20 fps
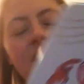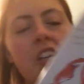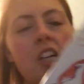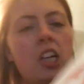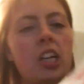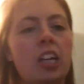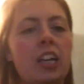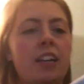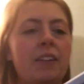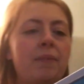So
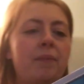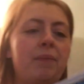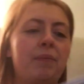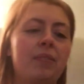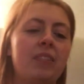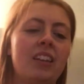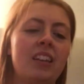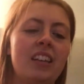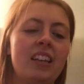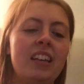cute.
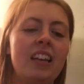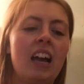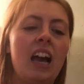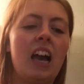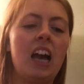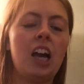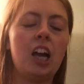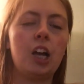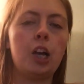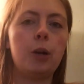
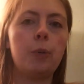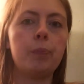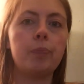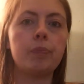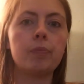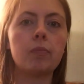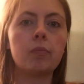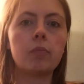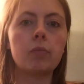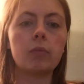
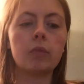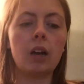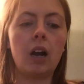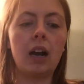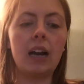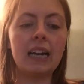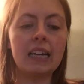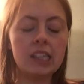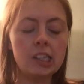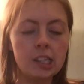I
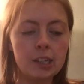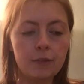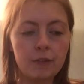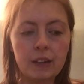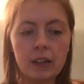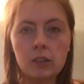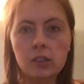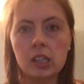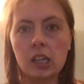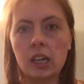actually
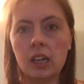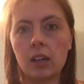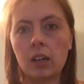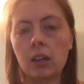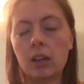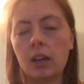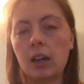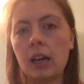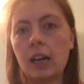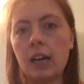found
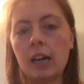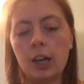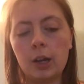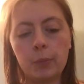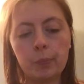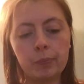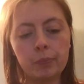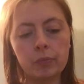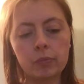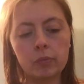
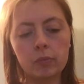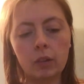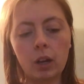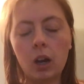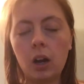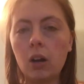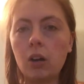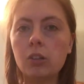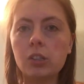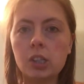it
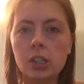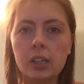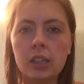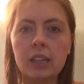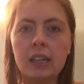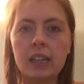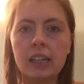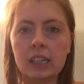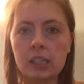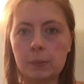harder
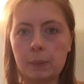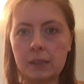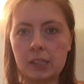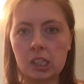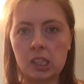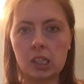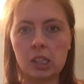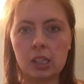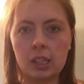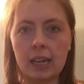than I
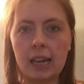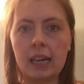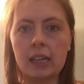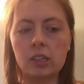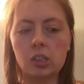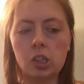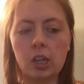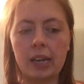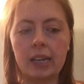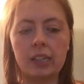expected to
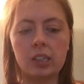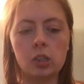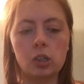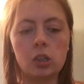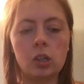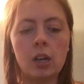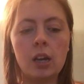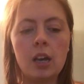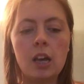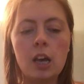get
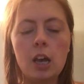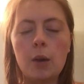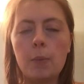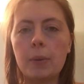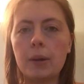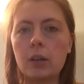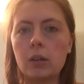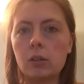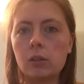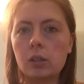change,
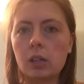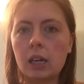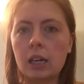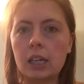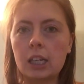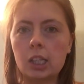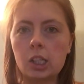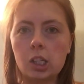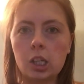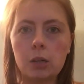because
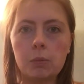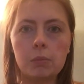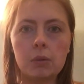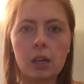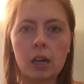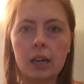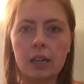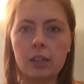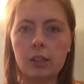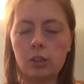I assumed
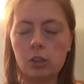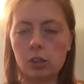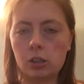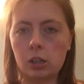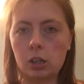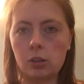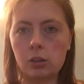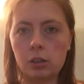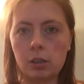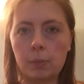that I could
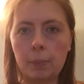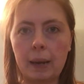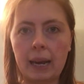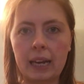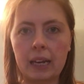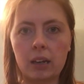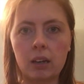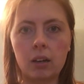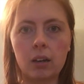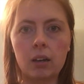just go to the
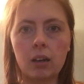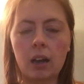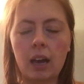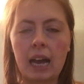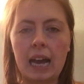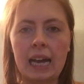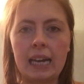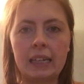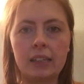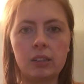bank
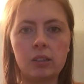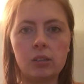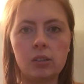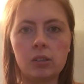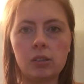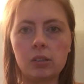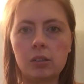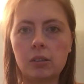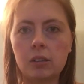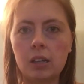
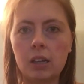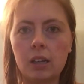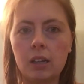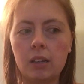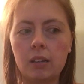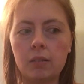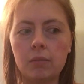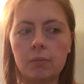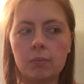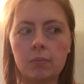and
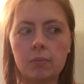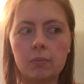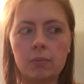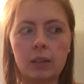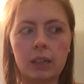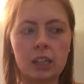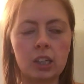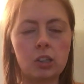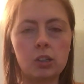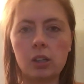that
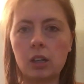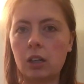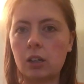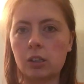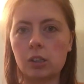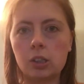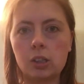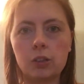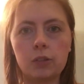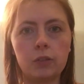I could
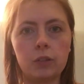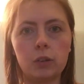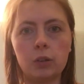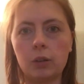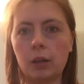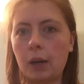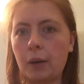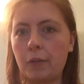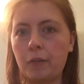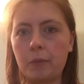ask
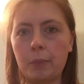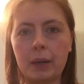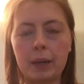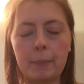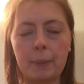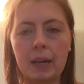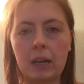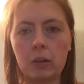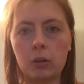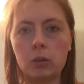for however
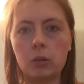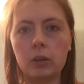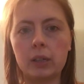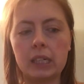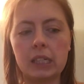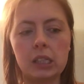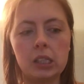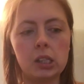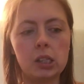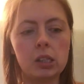many pound
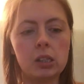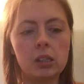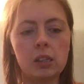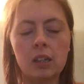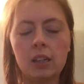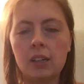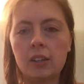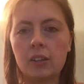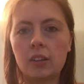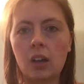coins
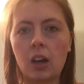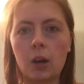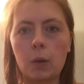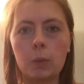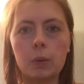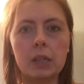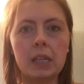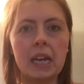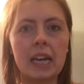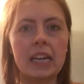that I
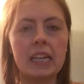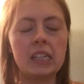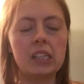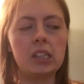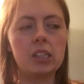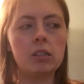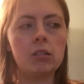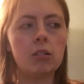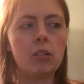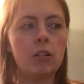would
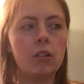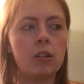need.